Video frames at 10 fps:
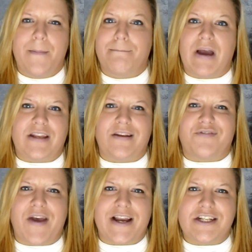
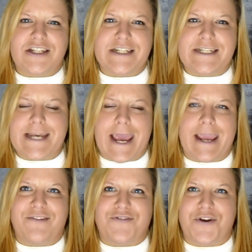manufactured
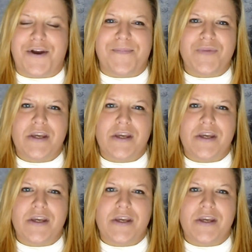day for